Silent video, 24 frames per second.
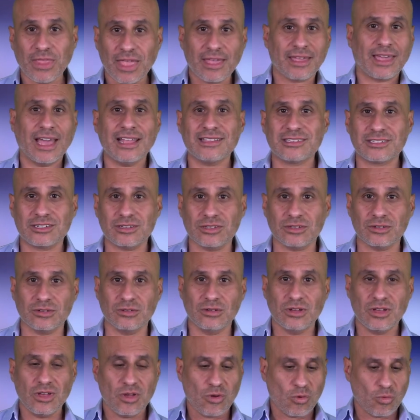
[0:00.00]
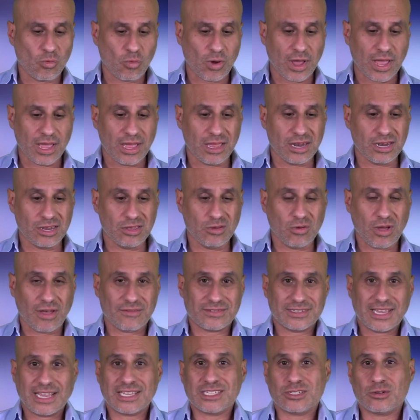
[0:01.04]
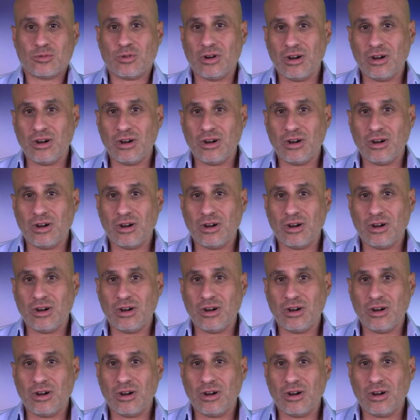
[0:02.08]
gets to you when you have sex too